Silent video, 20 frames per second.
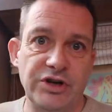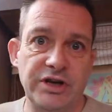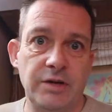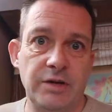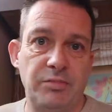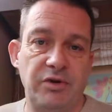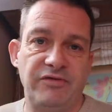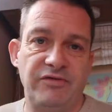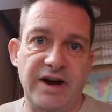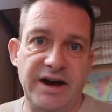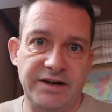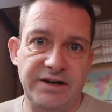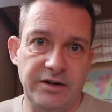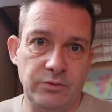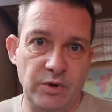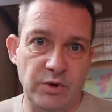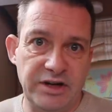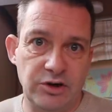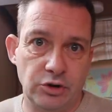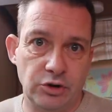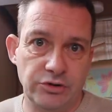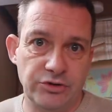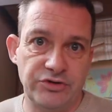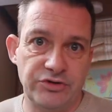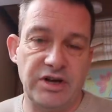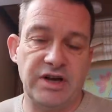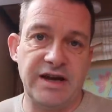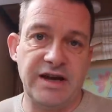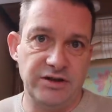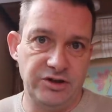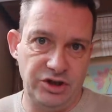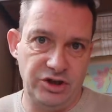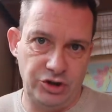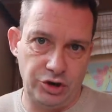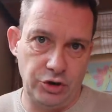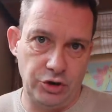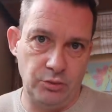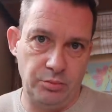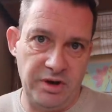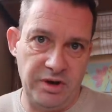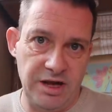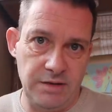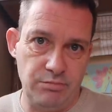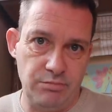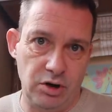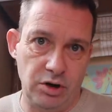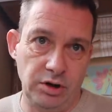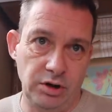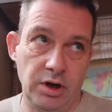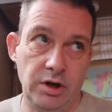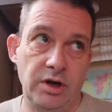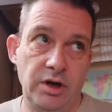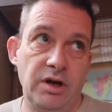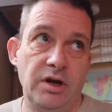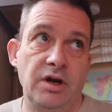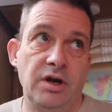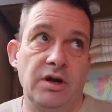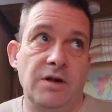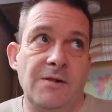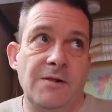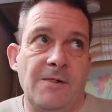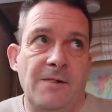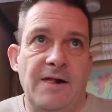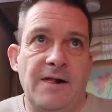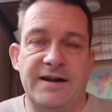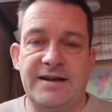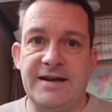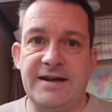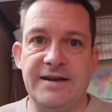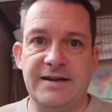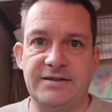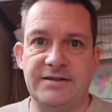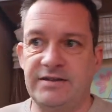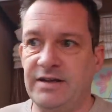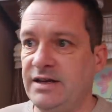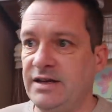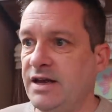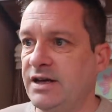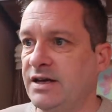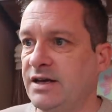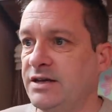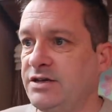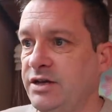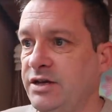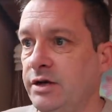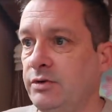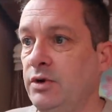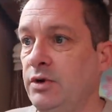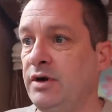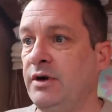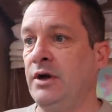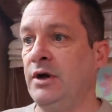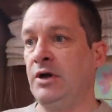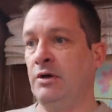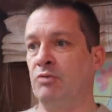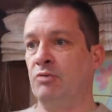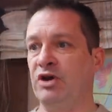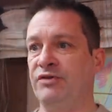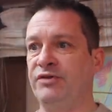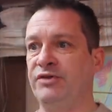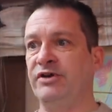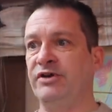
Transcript: Are you provided with guns? Can you shoot people? I can't see it, can you? But if